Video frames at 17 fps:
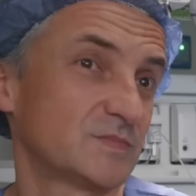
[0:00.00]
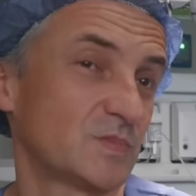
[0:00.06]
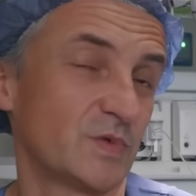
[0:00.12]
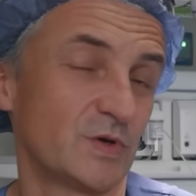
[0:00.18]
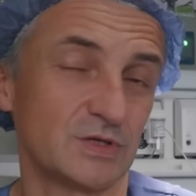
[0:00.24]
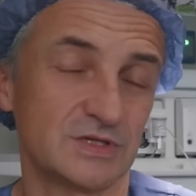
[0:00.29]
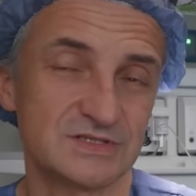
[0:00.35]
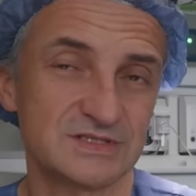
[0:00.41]

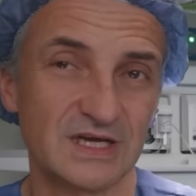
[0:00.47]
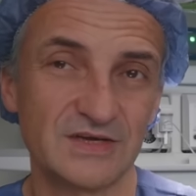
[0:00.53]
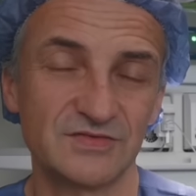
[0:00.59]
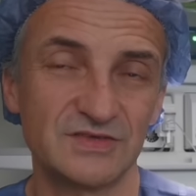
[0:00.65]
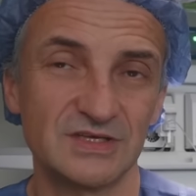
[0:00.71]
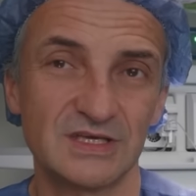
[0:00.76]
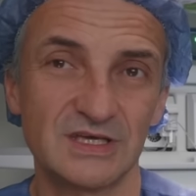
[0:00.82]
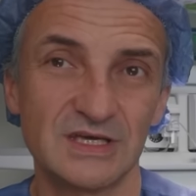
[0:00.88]
wear all the
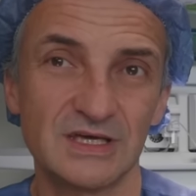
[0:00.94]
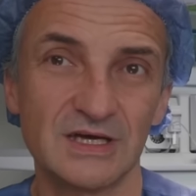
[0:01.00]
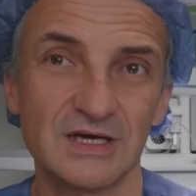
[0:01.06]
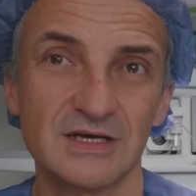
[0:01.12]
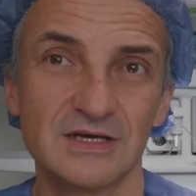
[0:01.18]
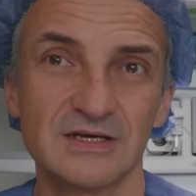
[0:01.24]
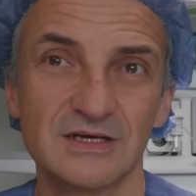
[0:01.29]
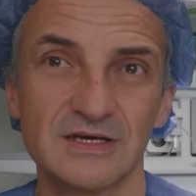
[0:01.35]
safety
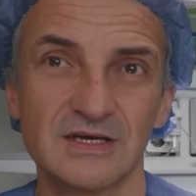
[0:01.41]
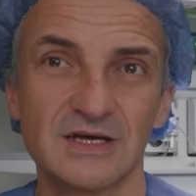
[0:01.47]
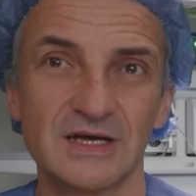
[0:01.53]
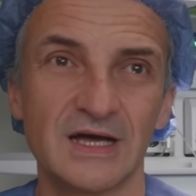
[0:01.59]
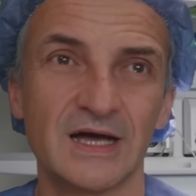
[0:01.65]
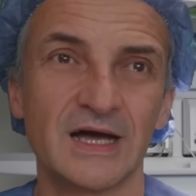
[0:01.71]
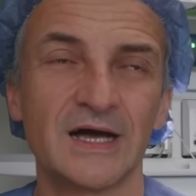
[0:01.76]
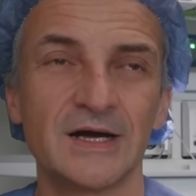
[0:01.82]
gear.
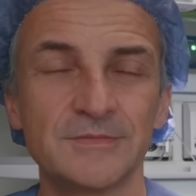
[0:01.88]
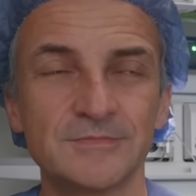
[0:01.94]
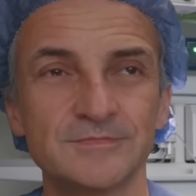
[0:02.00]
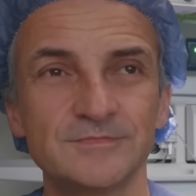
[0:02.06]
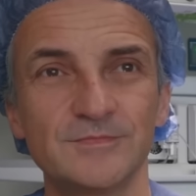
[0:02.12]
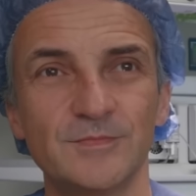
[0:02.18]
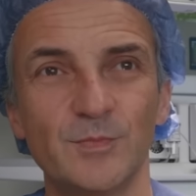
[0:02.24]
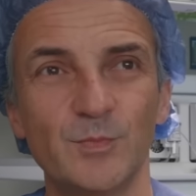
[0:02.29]

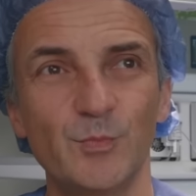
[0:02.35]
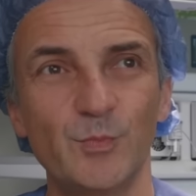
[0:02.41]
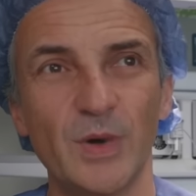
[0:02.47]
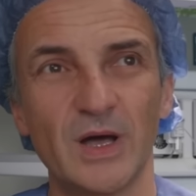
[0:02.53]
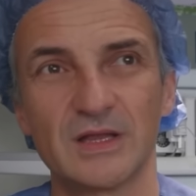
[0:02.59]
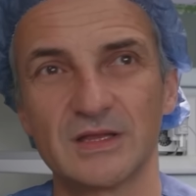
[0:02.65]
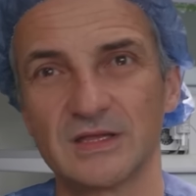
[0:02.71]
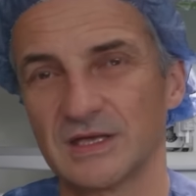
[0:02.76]
Um,
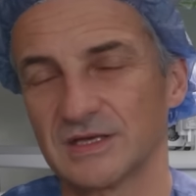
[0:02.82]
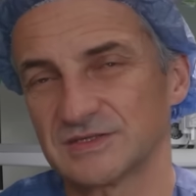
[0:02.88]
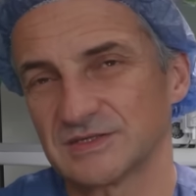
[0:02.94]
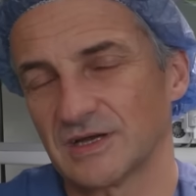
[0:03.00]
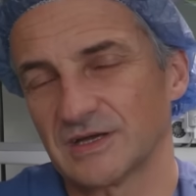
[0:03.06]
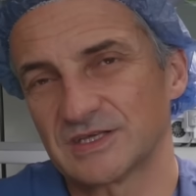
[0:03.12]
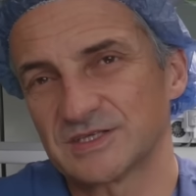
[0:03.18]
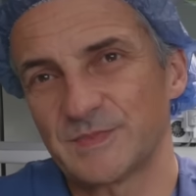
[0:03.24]
but
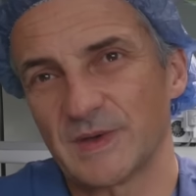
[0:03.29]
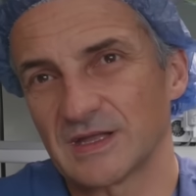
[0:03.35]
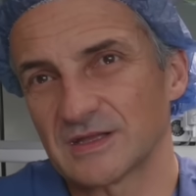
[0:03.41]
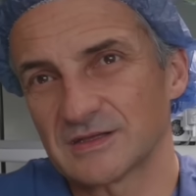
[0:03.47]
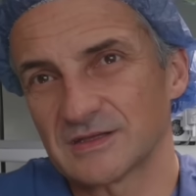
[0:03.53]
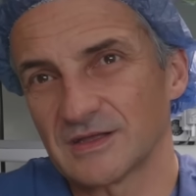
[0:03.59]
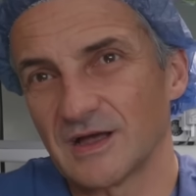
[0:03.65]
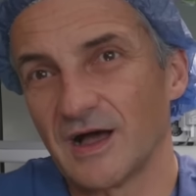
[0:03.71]
yes, I
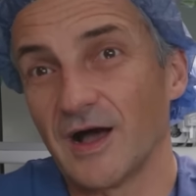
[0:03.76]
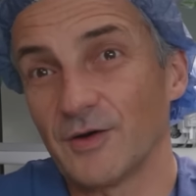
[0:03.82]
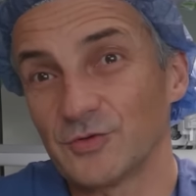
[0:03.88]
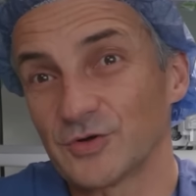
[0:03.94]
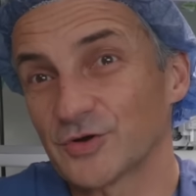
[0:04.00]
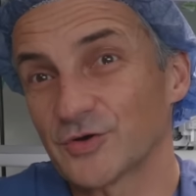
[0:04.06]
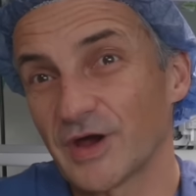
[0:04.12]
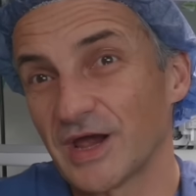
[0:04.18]
expect I
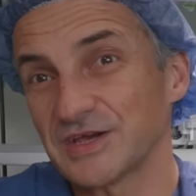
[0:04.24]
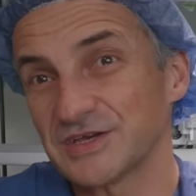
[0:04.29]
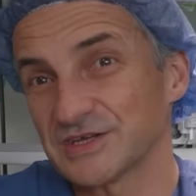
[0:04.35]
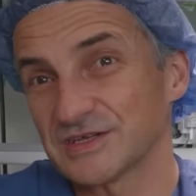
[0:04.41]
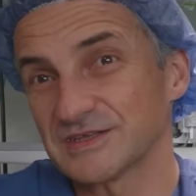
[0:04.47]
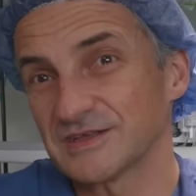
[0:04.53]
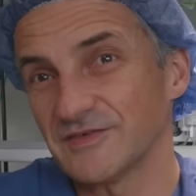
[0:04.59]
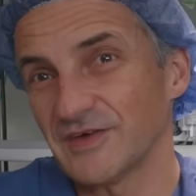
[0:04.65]
will
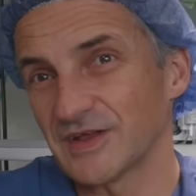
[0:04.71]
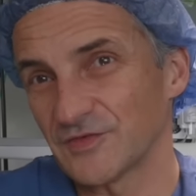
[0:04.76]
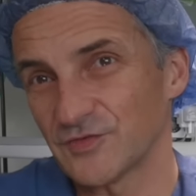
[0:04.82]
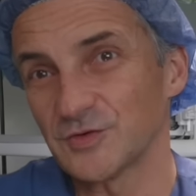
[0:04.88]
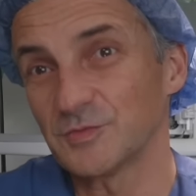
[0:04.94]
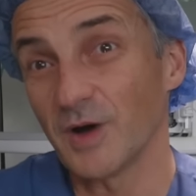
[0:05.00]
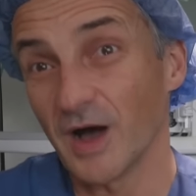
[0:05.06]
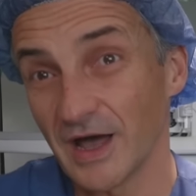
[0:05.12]
crash it. I've had a
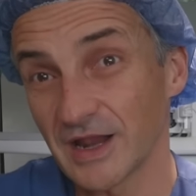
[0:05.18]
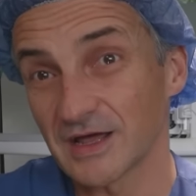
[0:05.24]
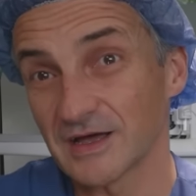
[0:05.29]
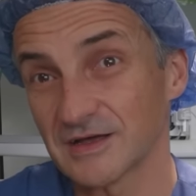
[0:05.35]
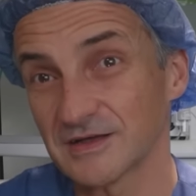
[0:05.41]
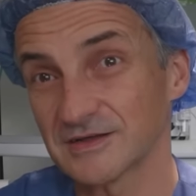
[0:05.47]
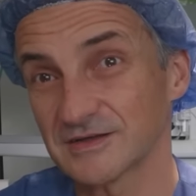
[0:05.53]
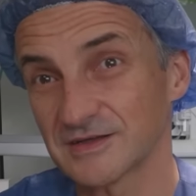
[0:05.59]
few
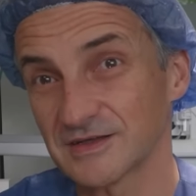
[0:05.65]
minor,